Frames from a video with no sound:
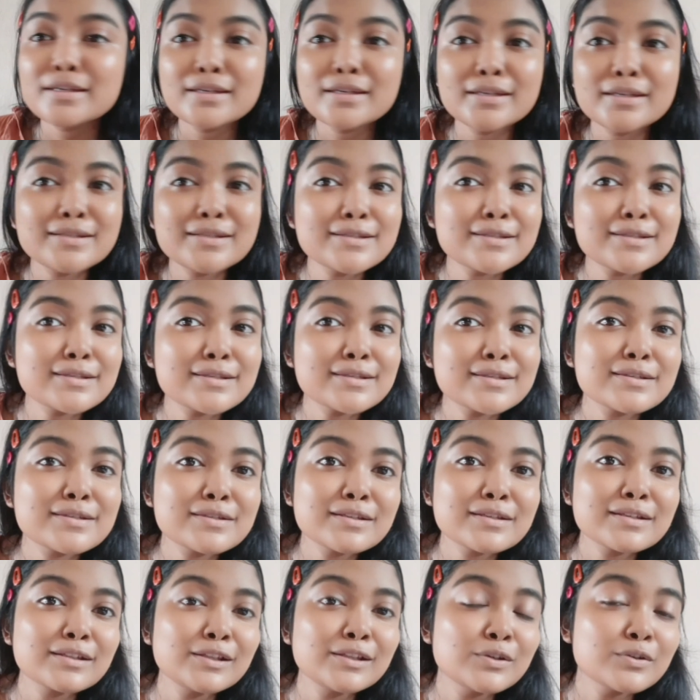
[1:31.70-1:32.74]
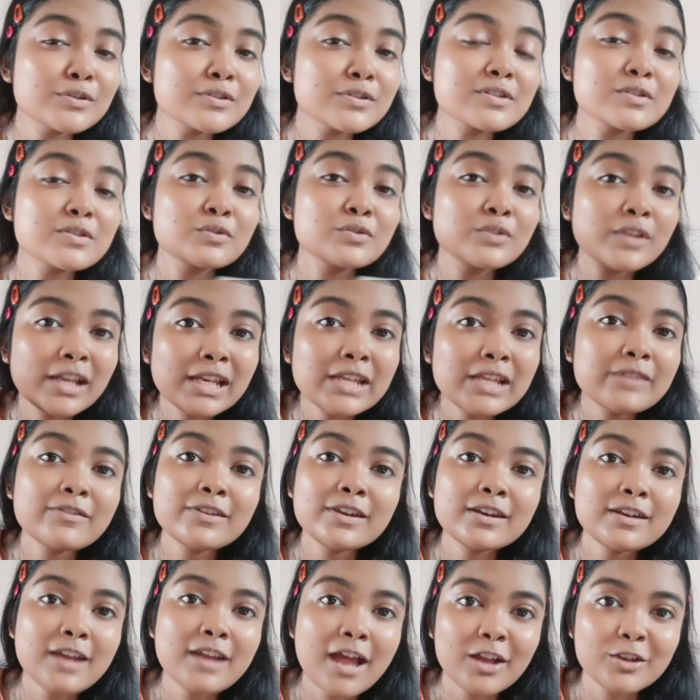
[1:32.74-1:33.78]
It looks really
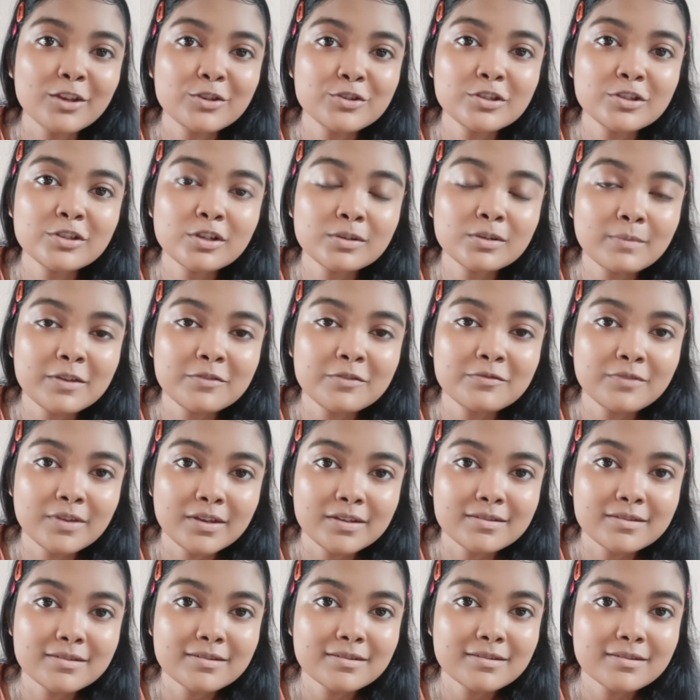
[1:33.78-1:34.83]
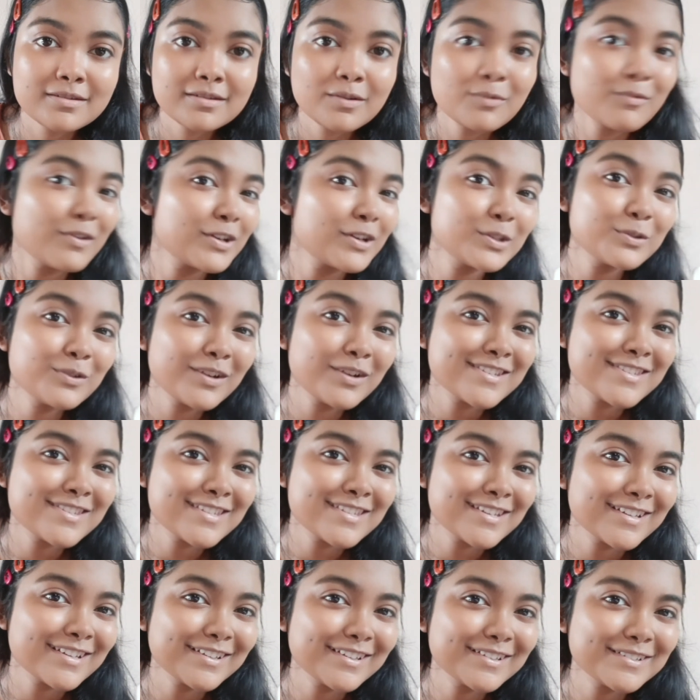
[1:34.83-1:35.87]
very natural on my face. What do you guys
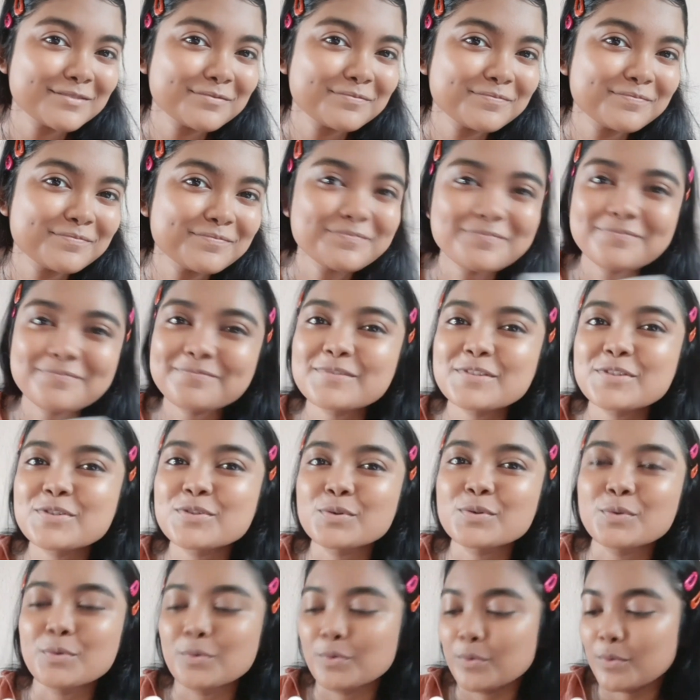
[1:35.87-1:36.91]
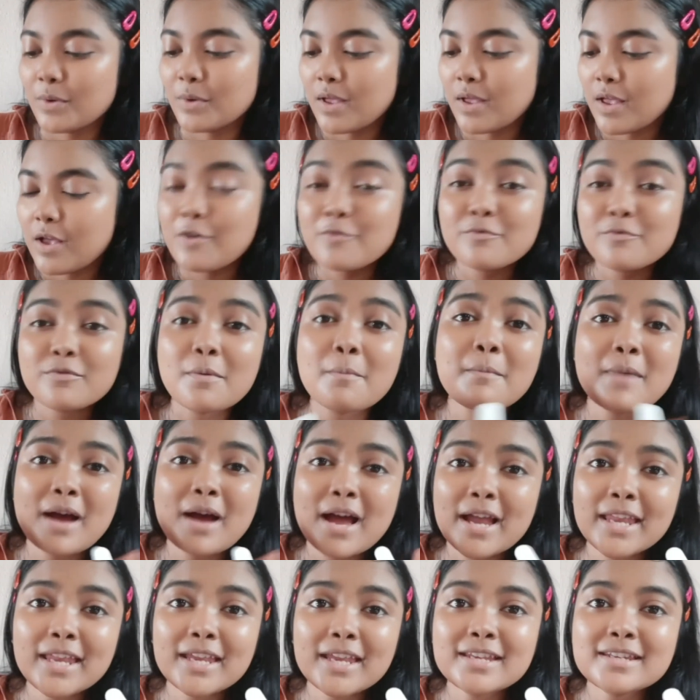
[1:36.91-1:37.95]
think? So from
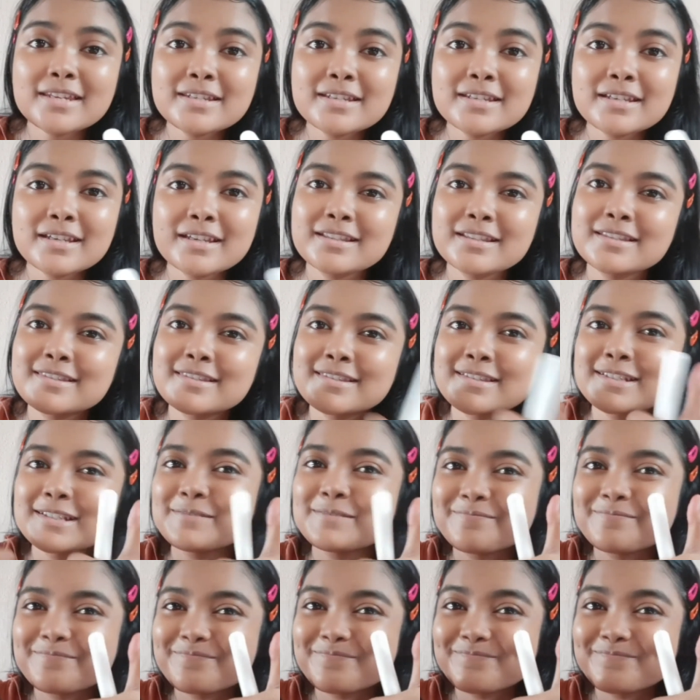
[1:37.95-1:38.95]
my end, it's a